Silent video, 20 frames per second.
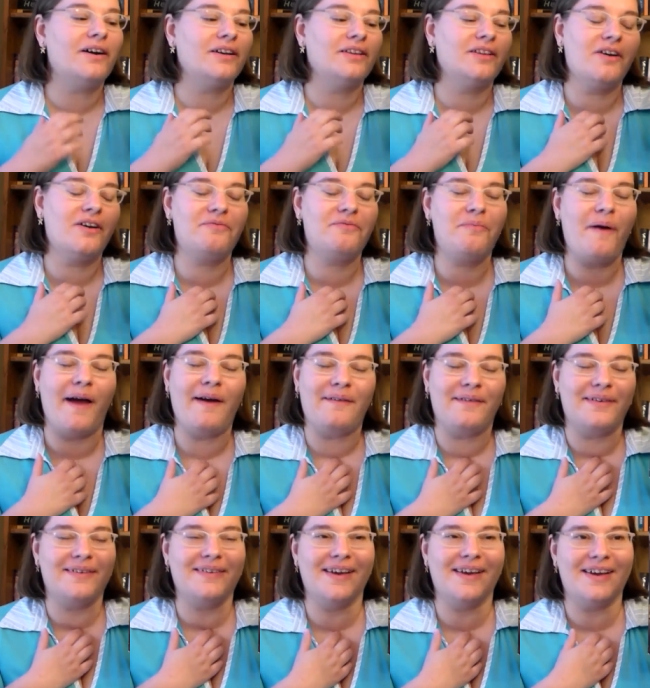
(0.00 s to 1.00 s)
I love
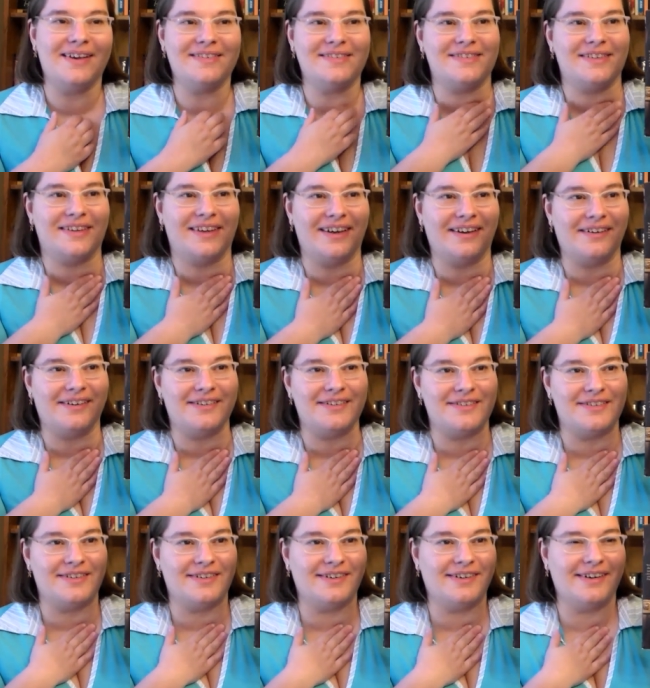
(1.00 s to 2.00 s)
Byron as a
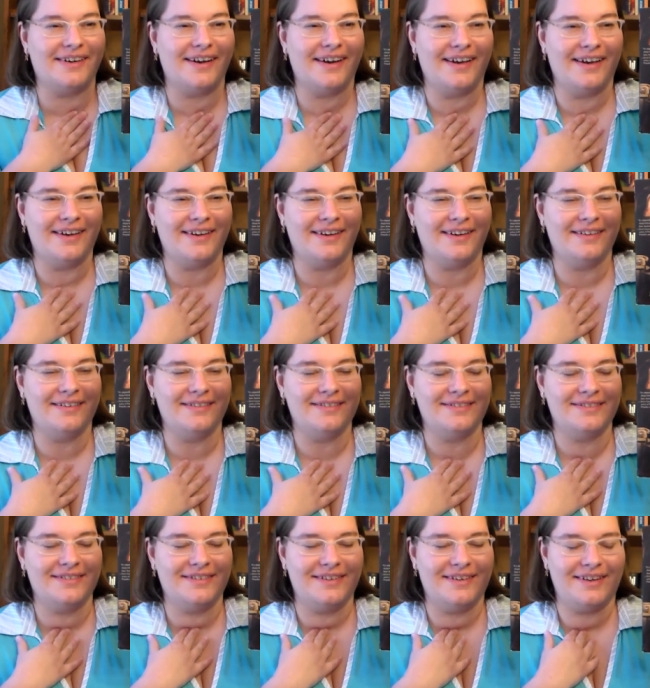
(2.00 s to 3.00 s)
character,
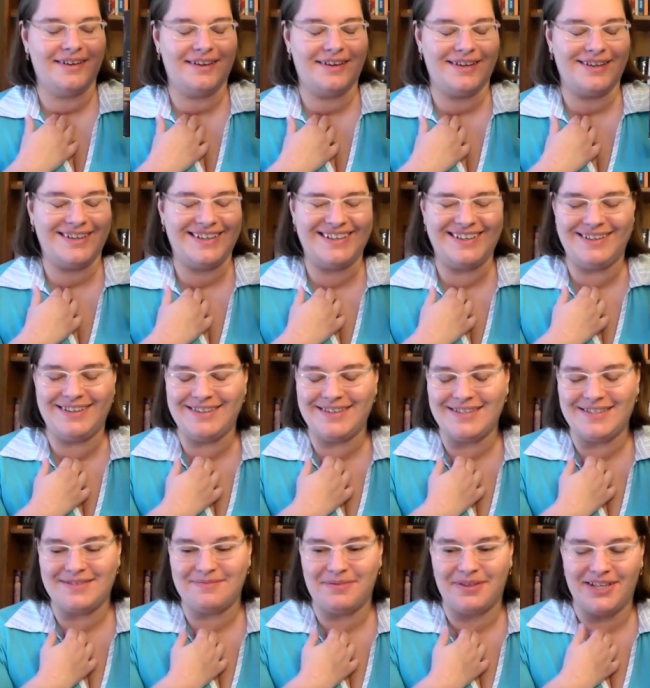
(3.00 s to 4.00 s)
and
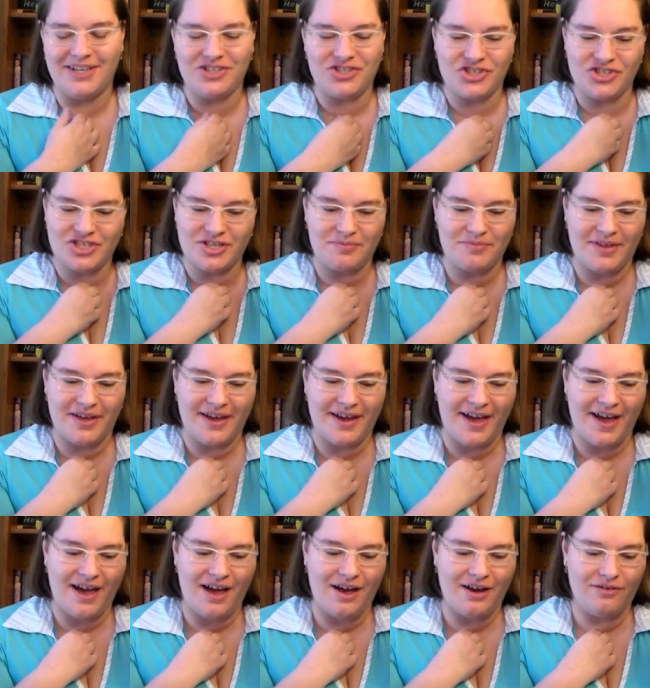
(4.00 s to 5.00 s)
this relationship they
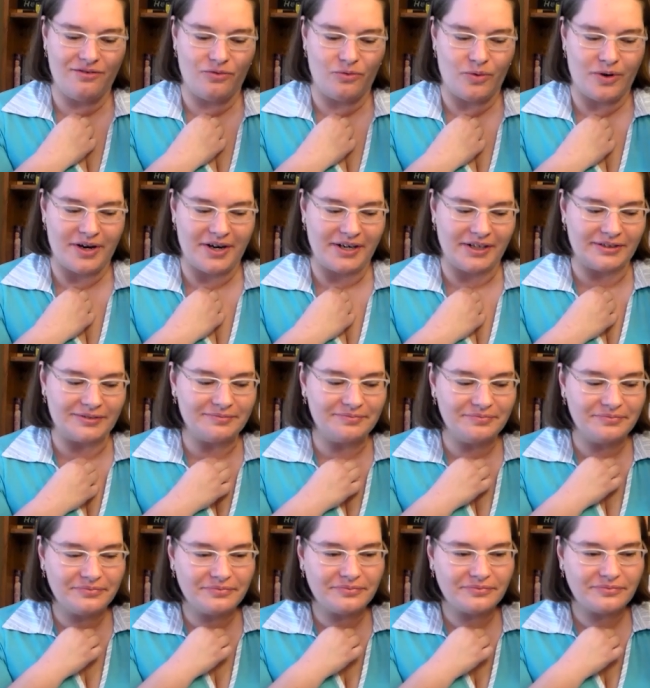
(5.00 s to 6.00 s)
have where